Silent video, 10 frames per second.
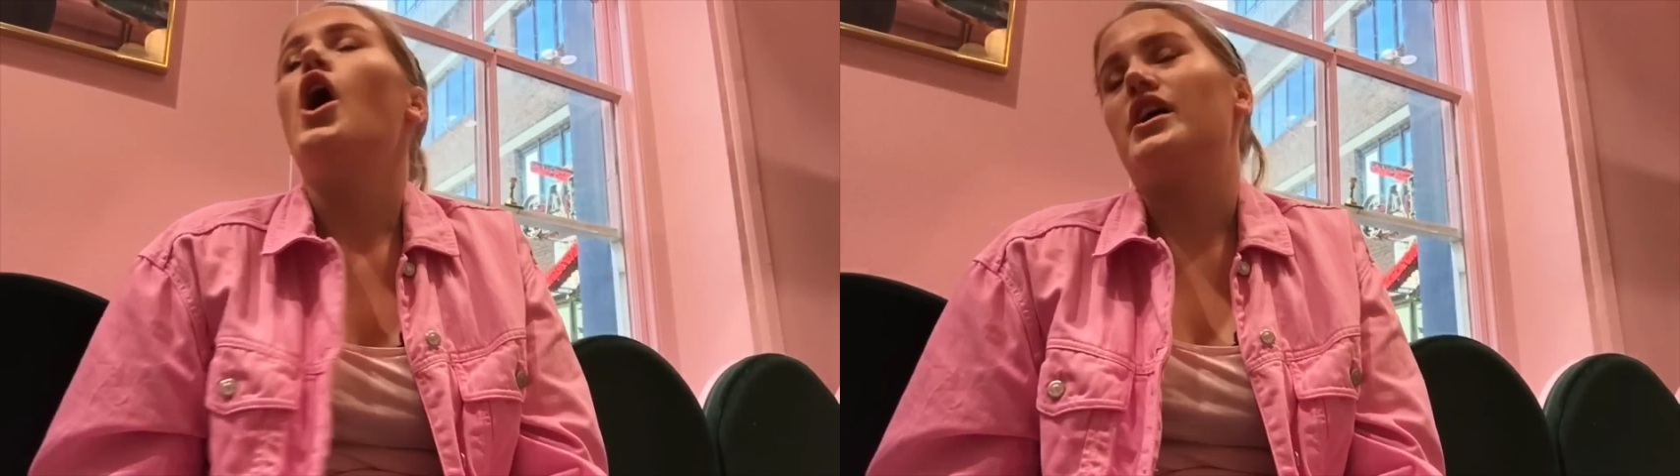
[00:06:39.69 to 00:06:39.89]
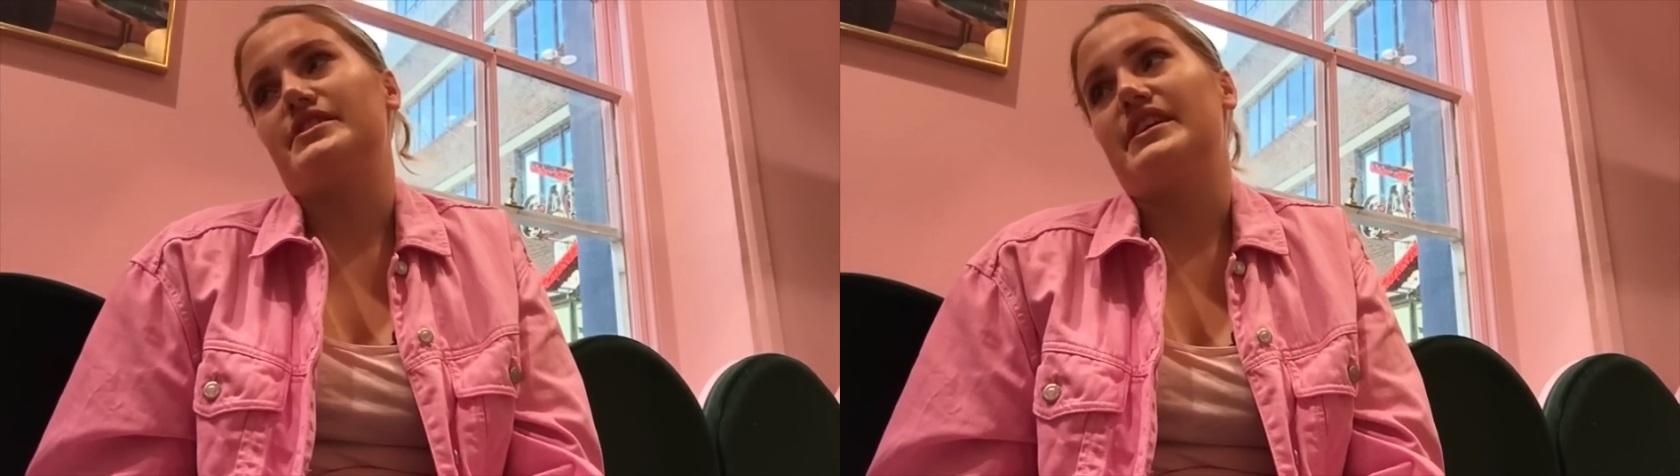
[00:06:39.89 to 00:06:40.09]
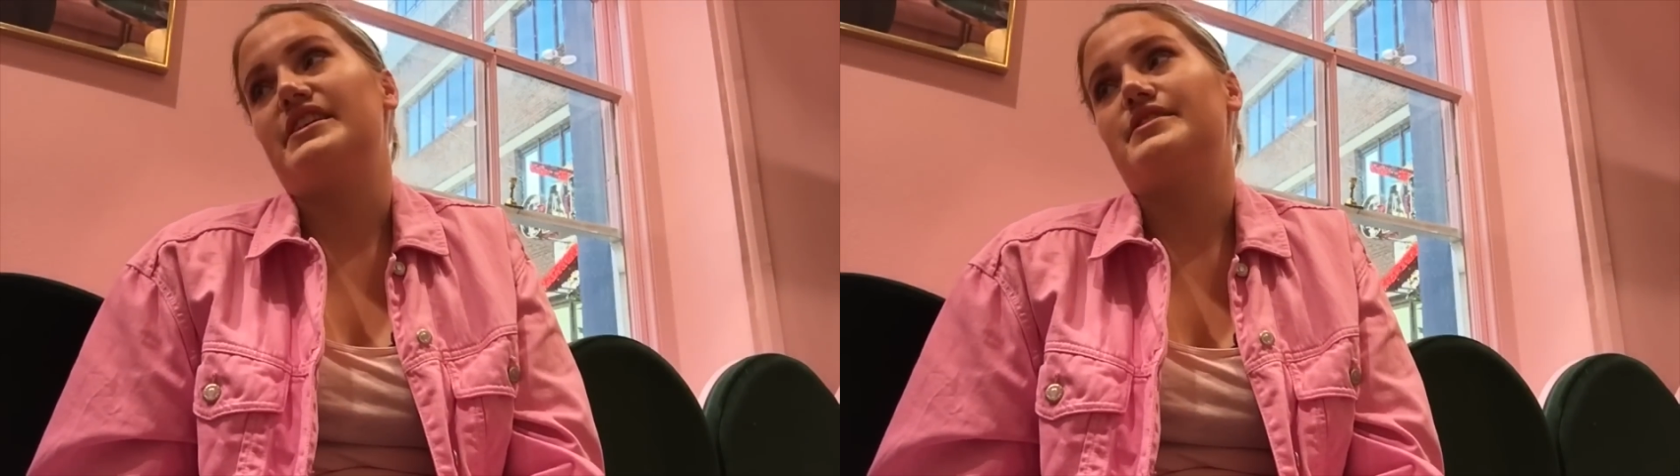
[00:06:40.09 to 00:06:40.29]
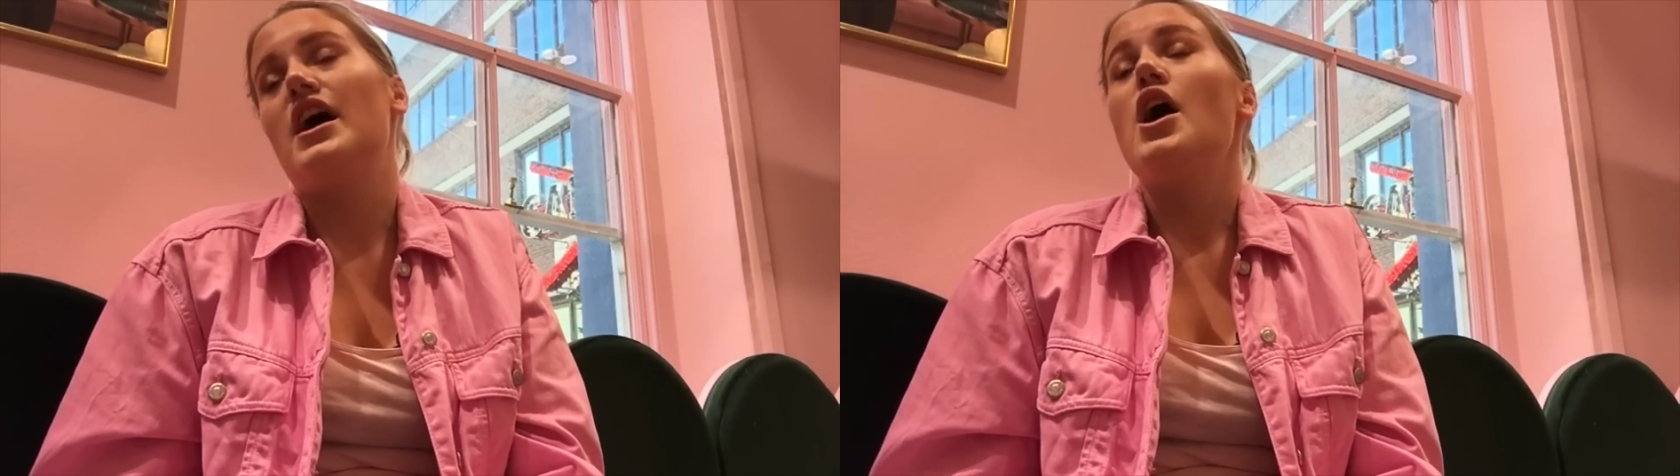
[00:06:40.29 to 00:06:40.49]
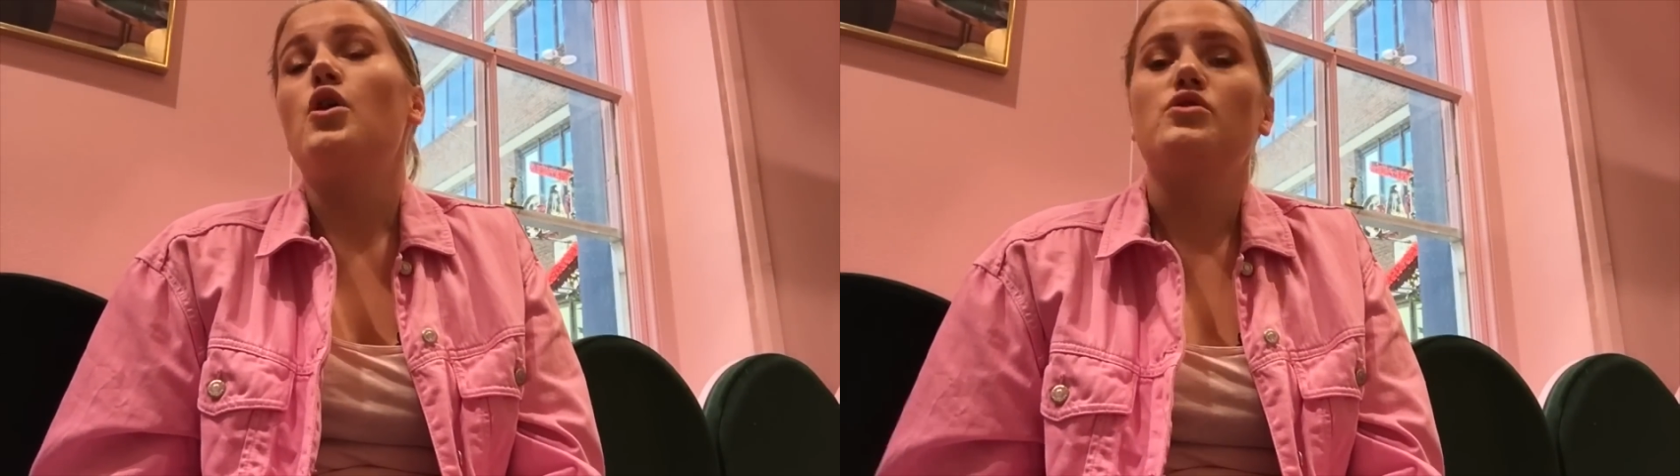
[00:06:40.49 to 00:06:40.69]
I did.
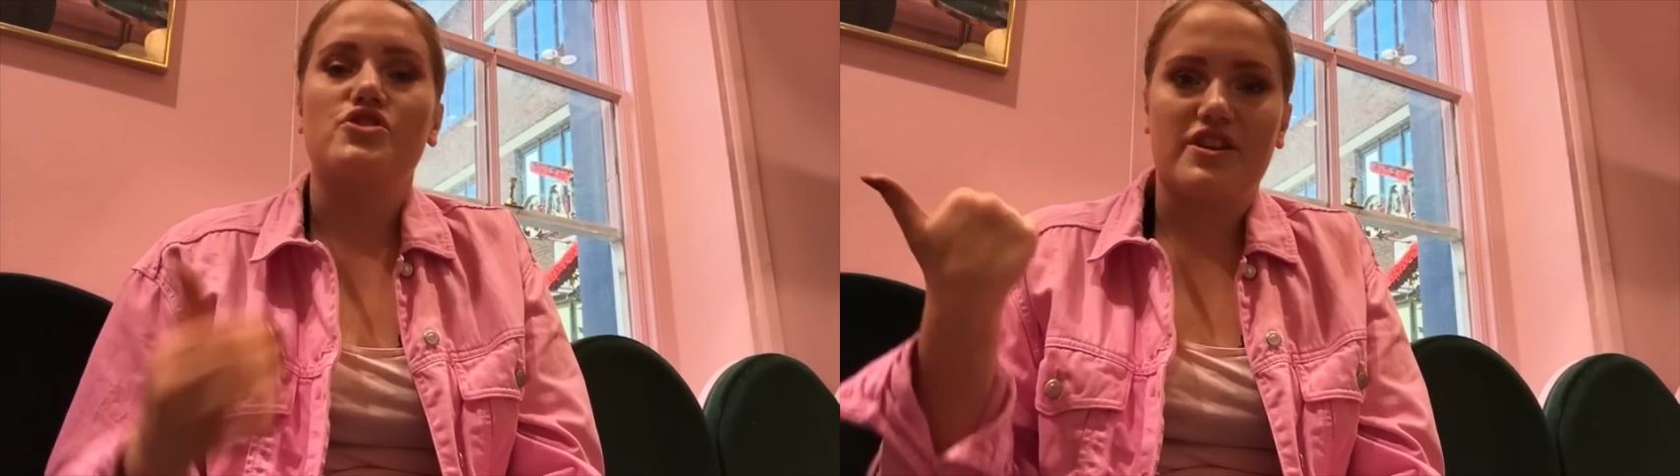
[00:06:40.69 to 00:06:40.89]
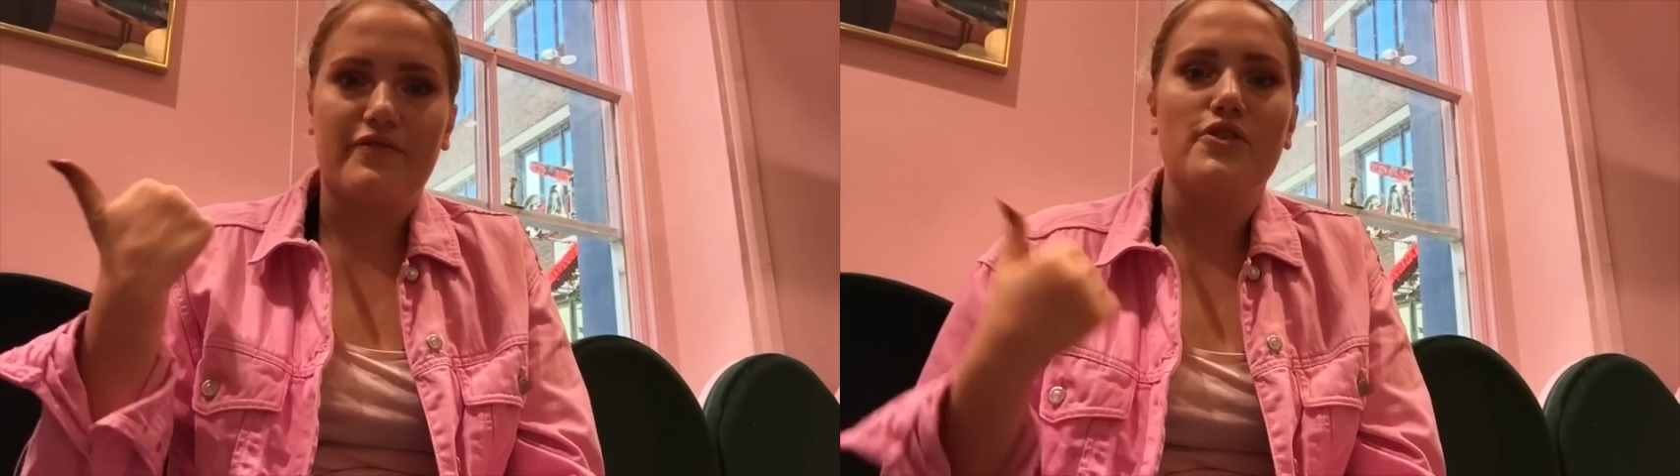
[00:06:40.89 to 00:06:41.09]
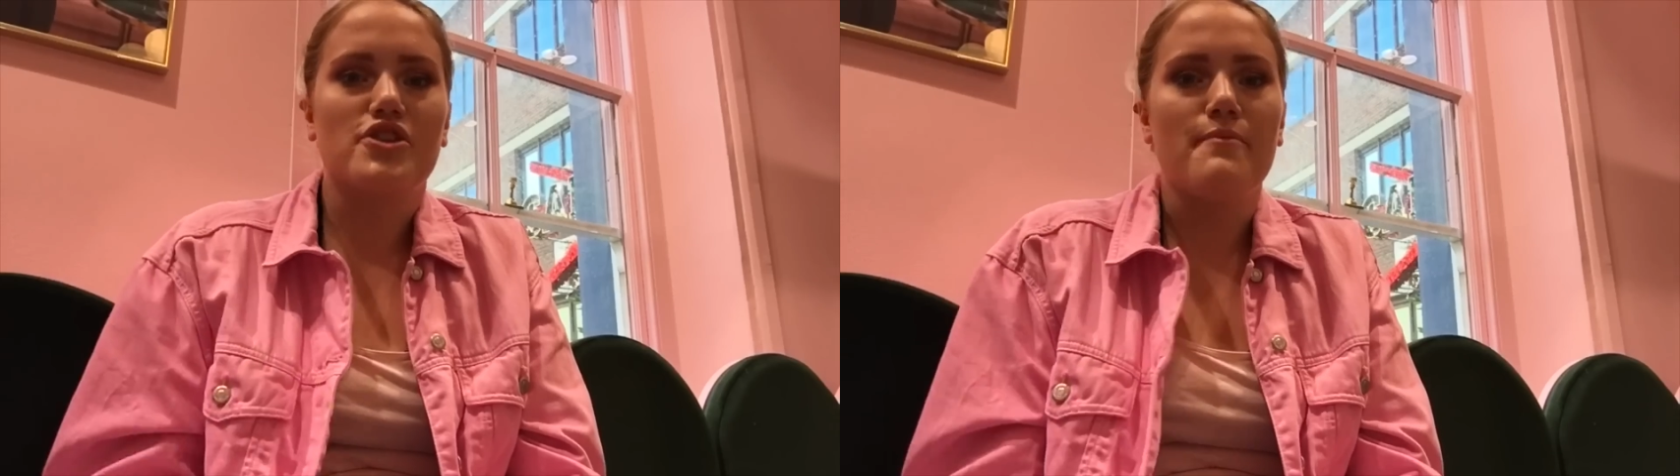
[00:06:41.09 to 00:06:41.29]
Although she photo